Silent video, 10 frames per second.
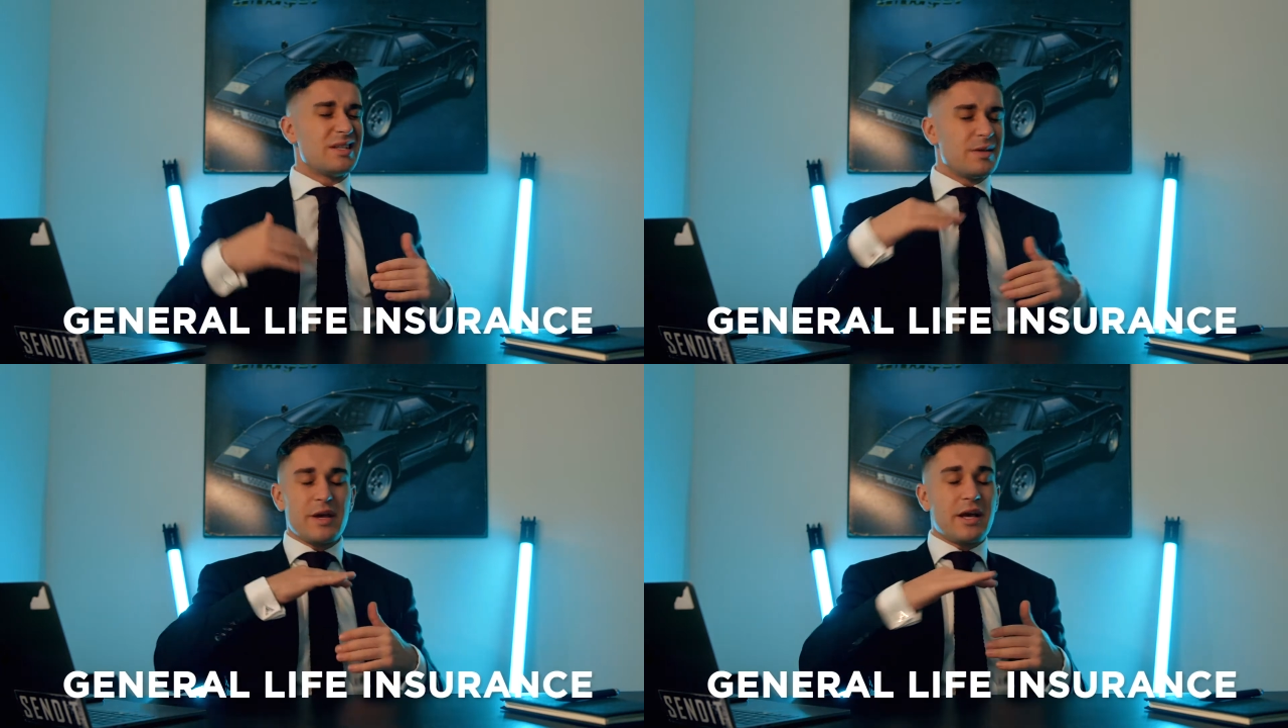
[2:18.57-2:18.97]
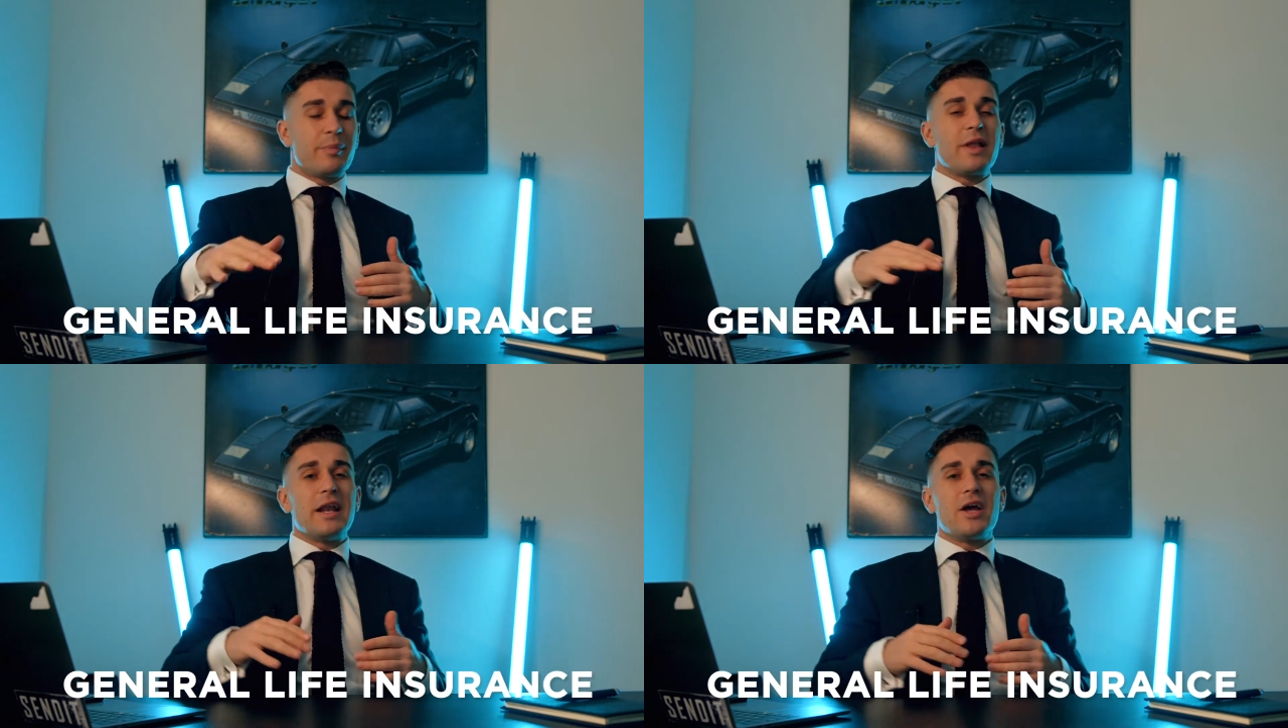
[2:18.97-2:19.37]
And to be
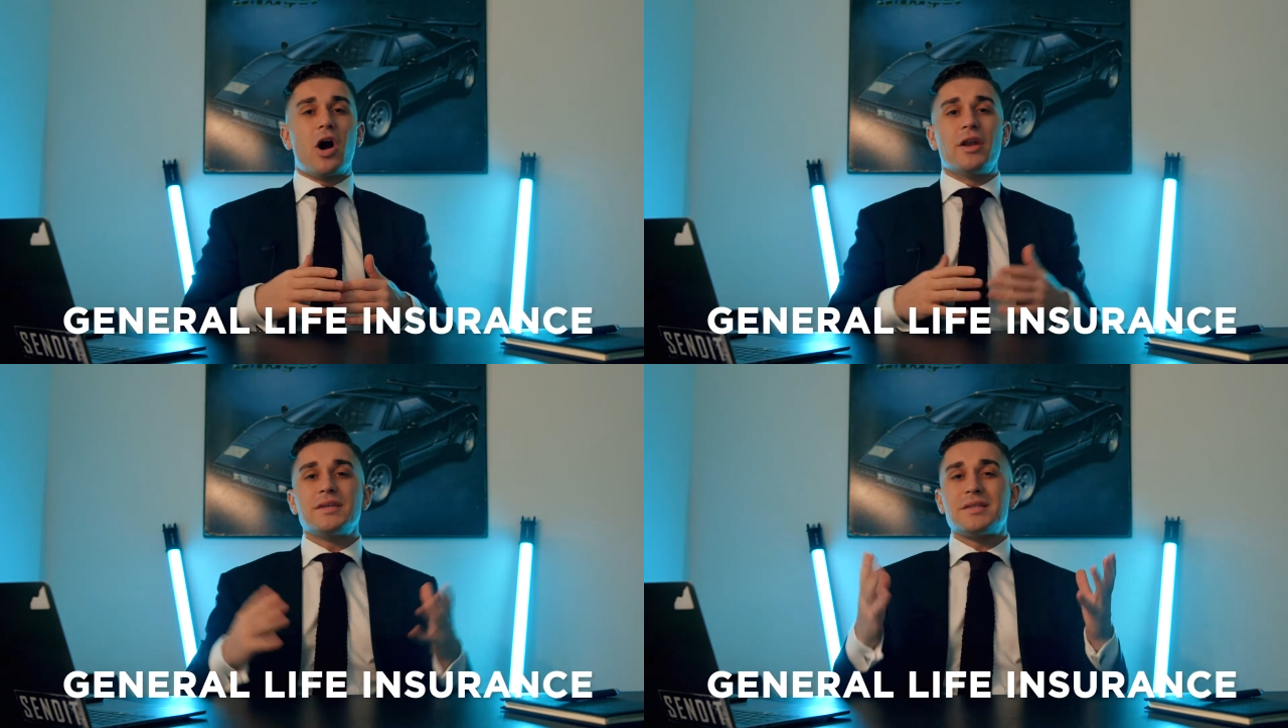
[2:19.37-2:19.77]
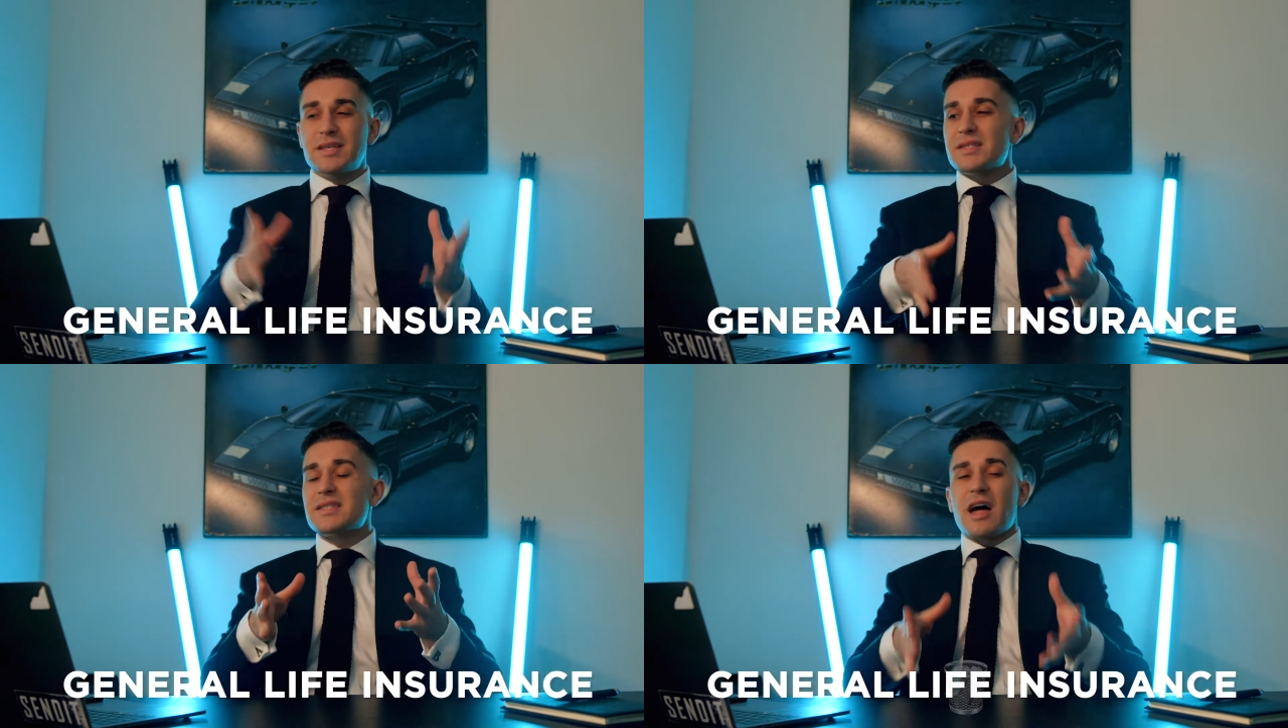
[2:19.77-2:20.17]
completely honest,
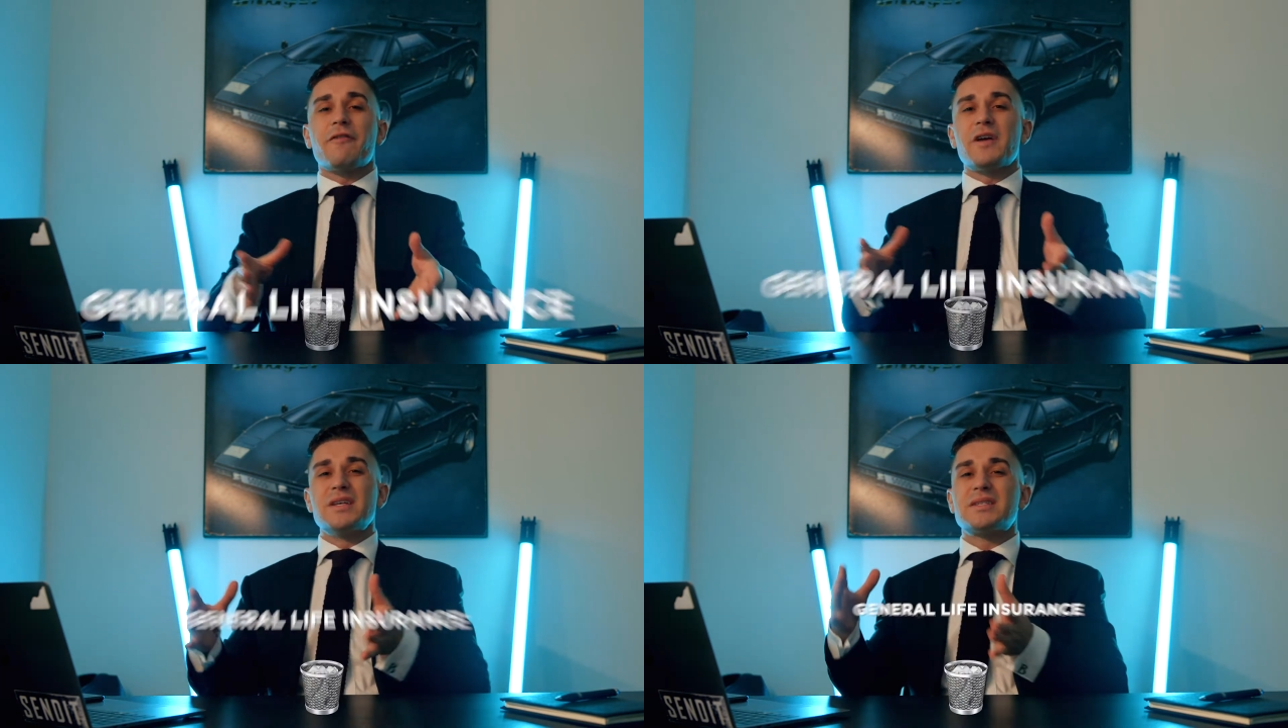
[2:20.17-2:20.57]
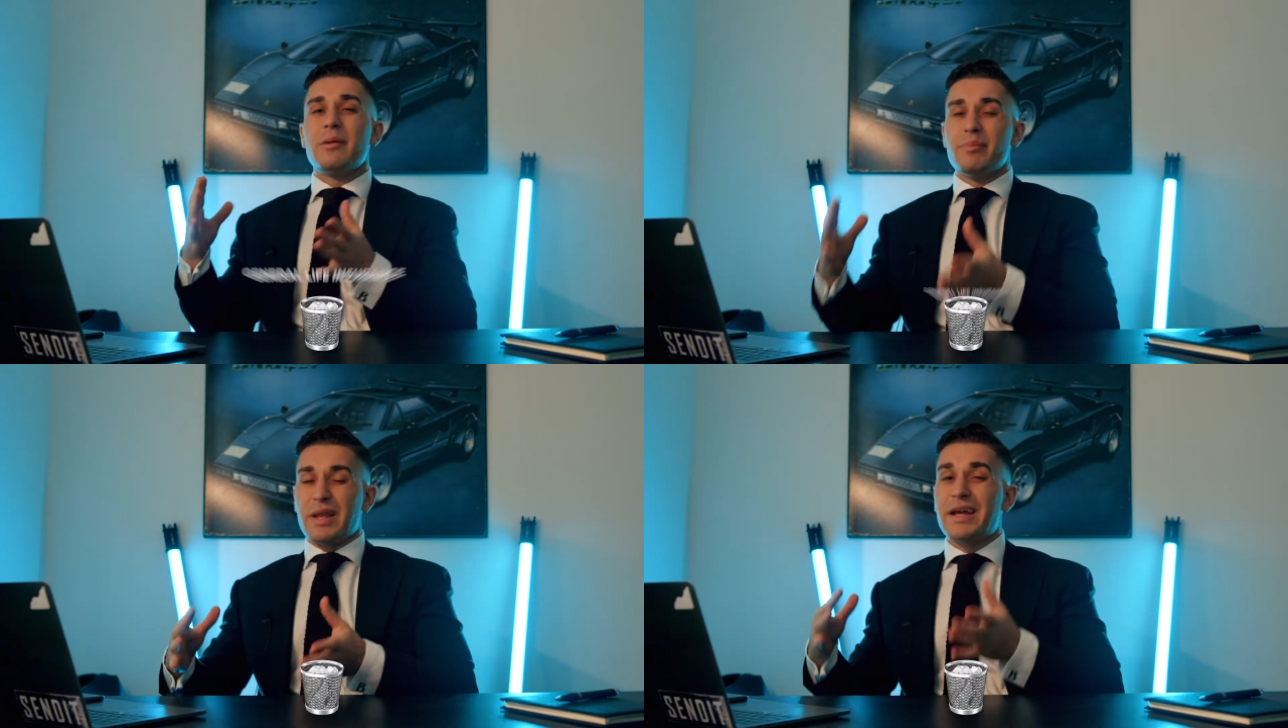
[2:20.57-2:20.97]
this stuff is
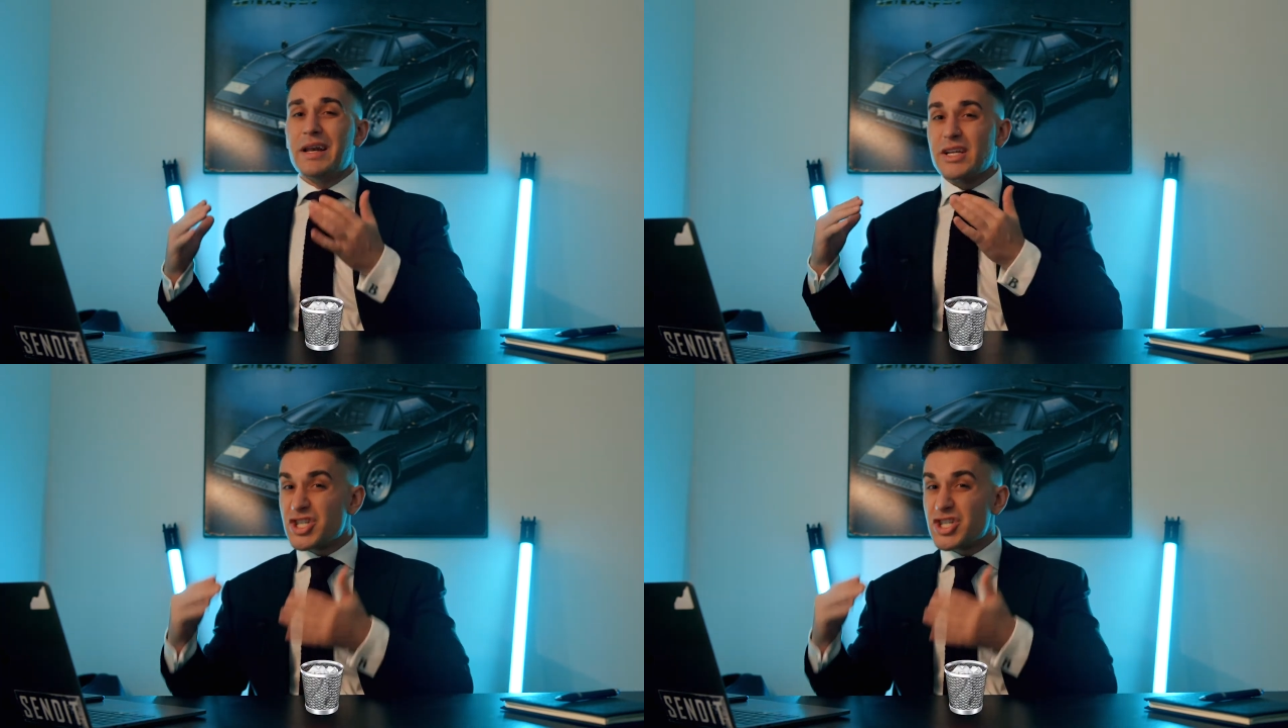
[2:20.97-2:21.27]
completely